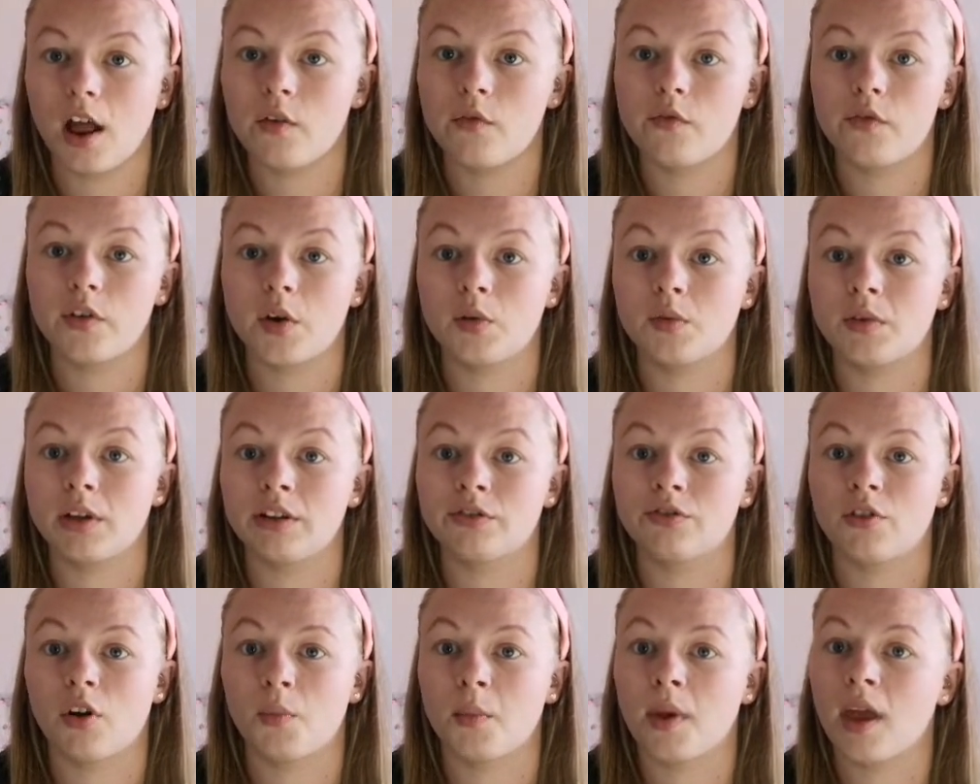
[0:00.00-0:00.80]
I have a few
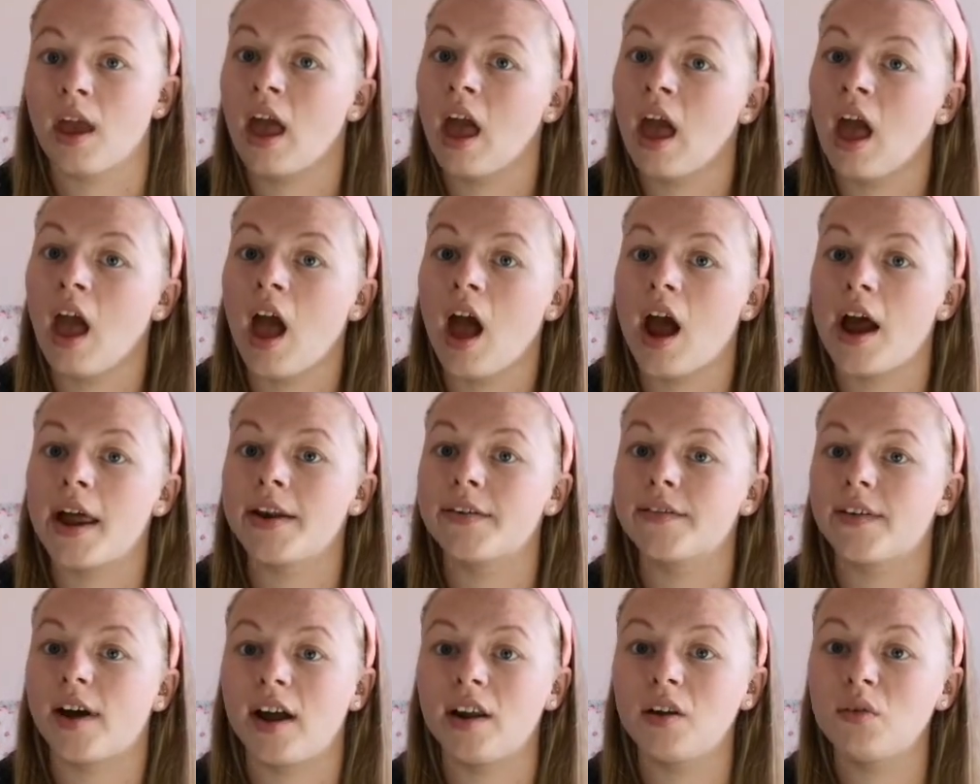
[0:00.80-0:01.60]
things wrong with me.
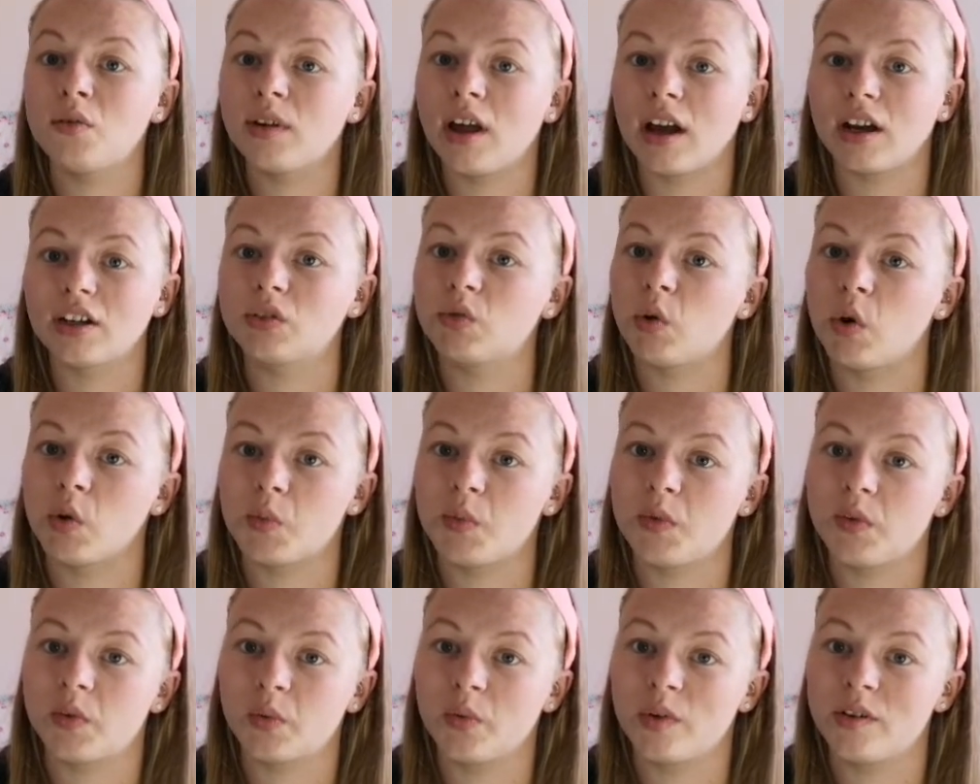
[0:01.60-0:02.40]
And if anyone actually
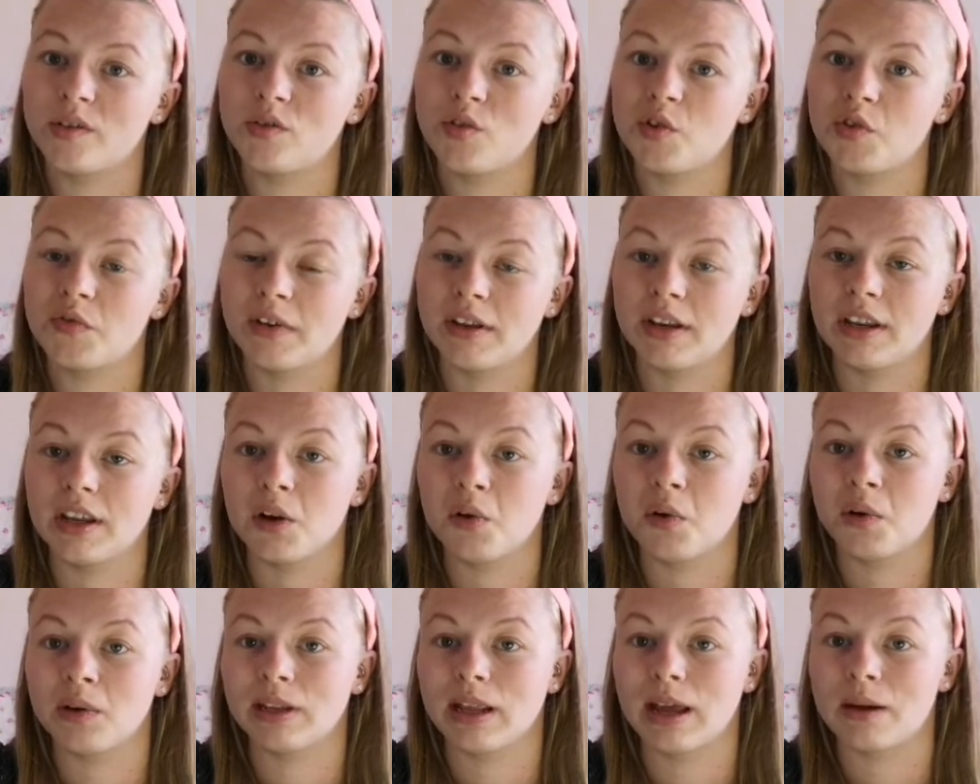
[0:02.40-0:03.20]
wants me to go into a
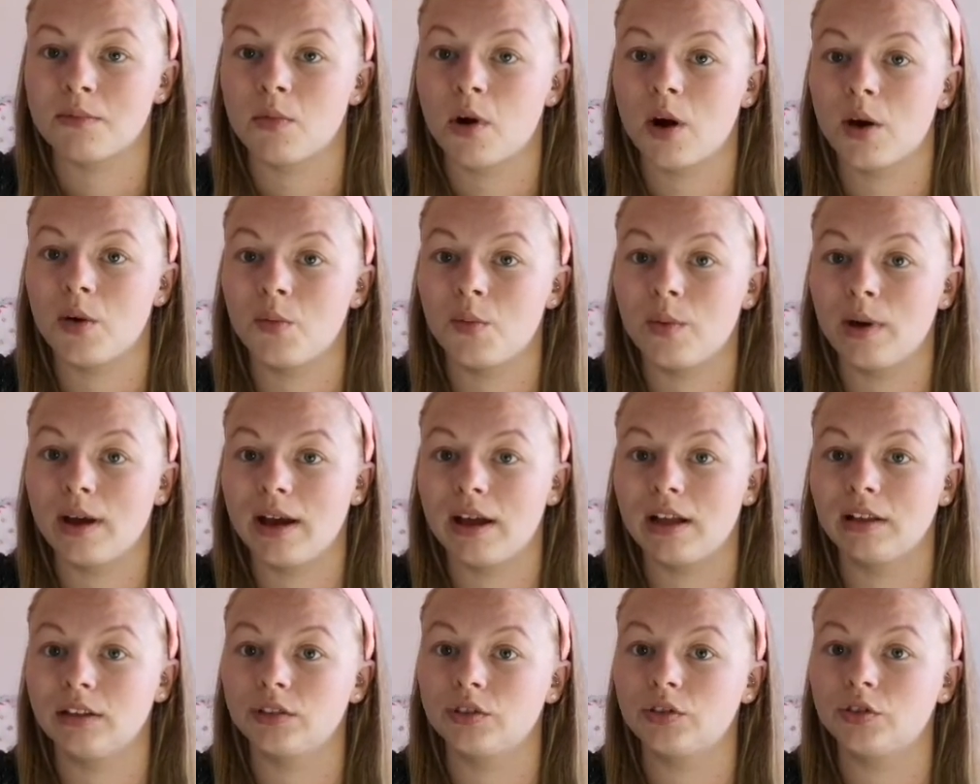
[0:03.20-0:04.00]
video on them, I
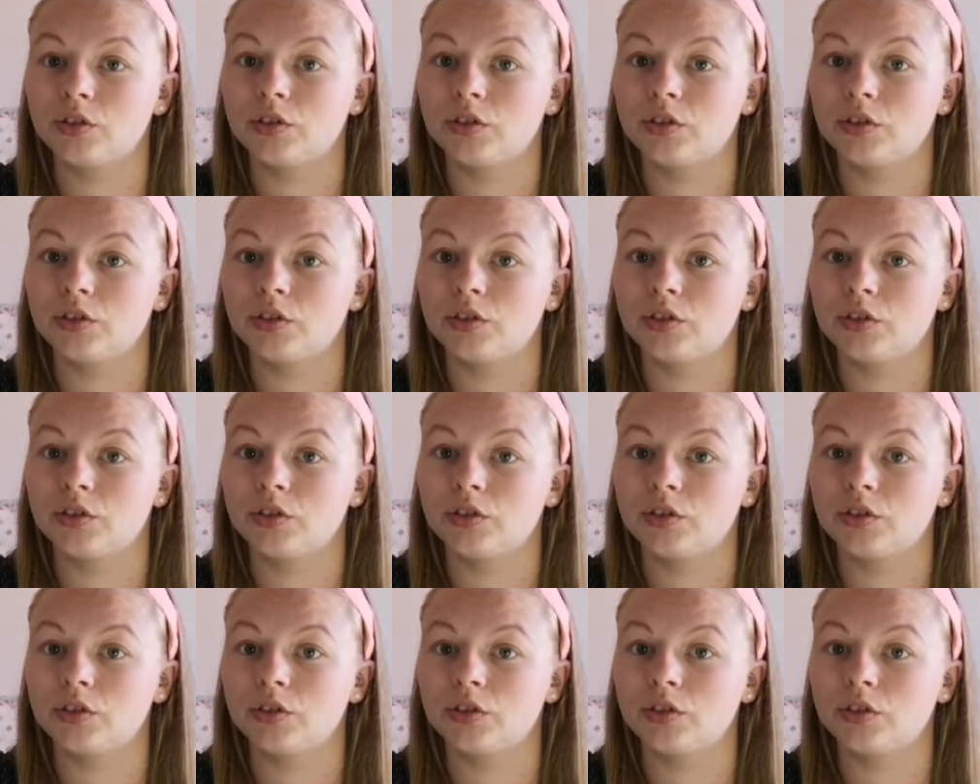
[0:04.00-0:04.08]
will.